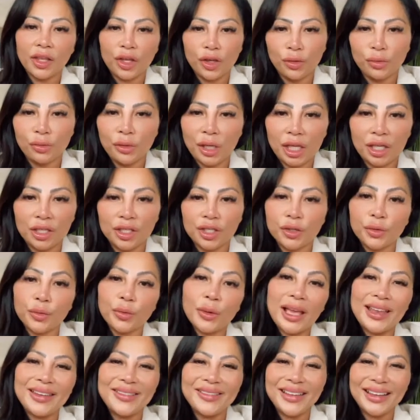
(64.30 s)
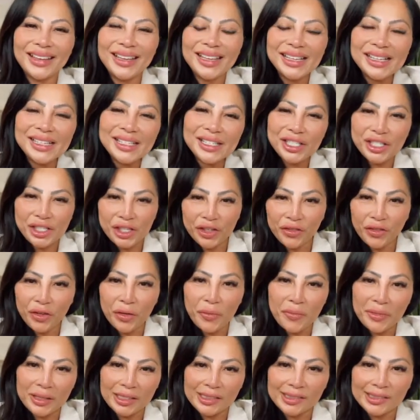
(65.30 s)
that you need to run
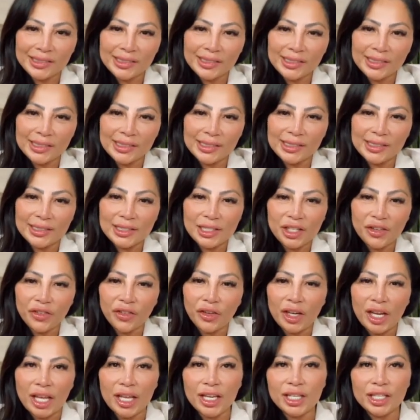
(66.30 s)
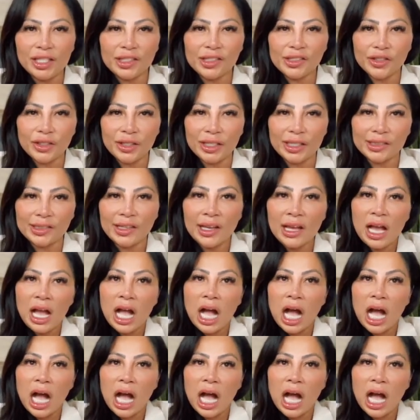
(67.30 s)
different businesses in different industries,